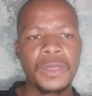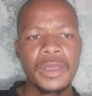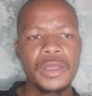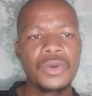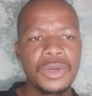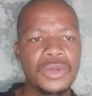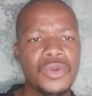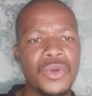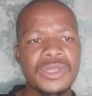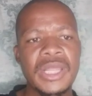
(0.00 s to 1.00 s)
in order to
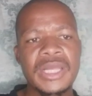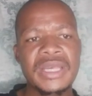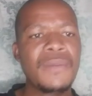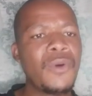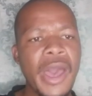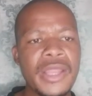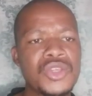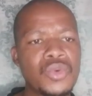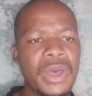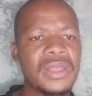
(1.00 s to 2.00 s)
consider someone
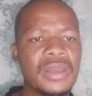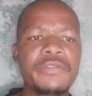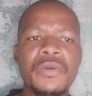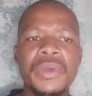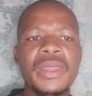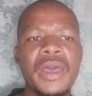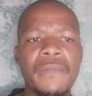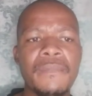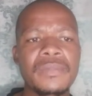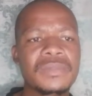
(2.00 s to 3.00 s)
is worth living with
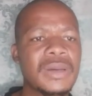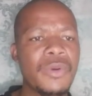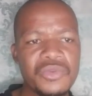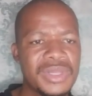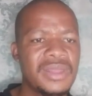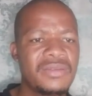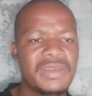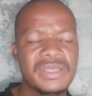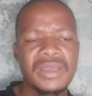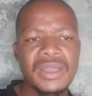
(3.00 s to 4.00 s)
them, someone is worth
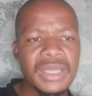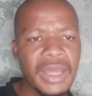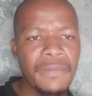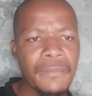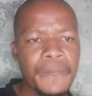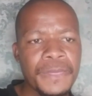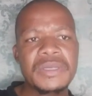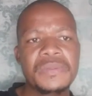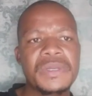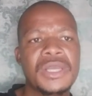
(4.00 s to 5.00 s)
investing in them,
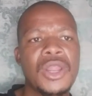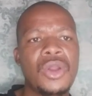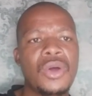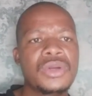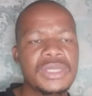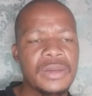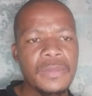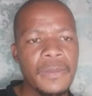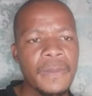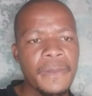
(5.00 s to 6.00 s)
especially long
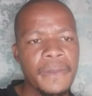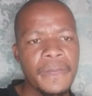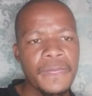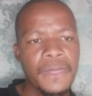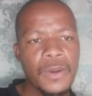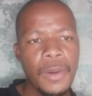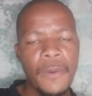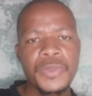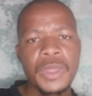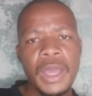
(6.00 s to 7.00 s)
term.
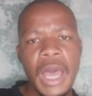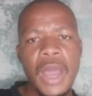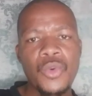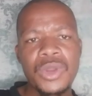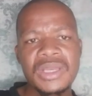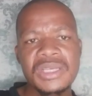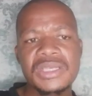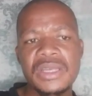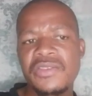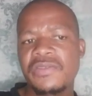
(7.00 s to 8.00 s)
I wouldn't
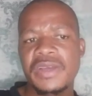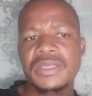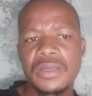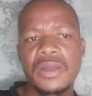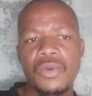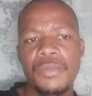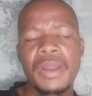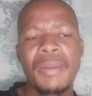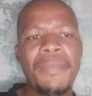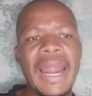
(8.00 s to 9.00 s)
just invest in a
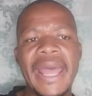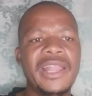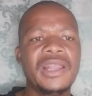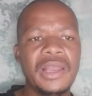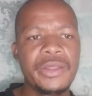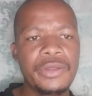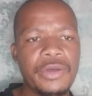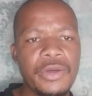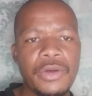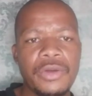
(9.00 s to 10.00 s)
woman blindly
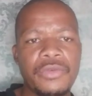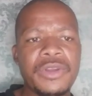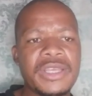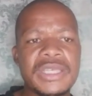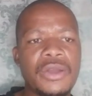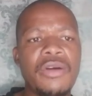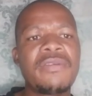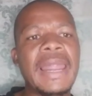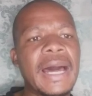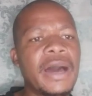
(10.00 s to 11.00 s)
for the sake of
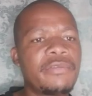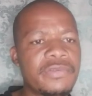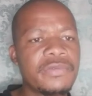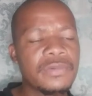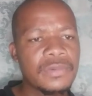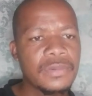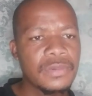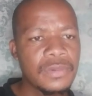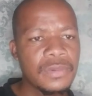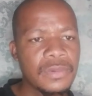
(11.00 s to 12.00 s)
love.
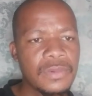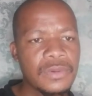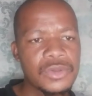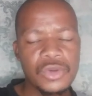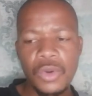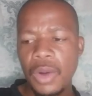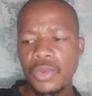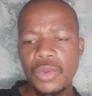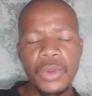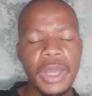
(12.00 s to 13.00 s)
So I
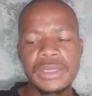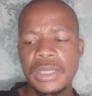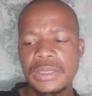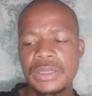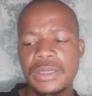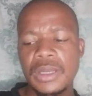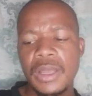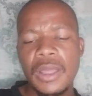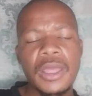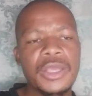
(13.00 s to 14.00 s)
would look at that.
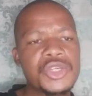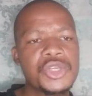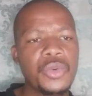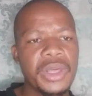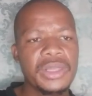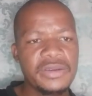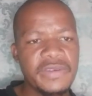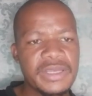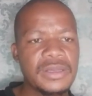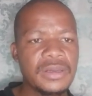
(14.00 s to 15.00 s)
Is she worth
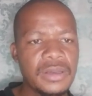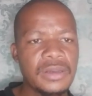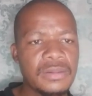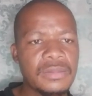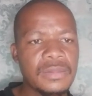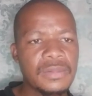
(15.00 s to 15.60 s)
investing in?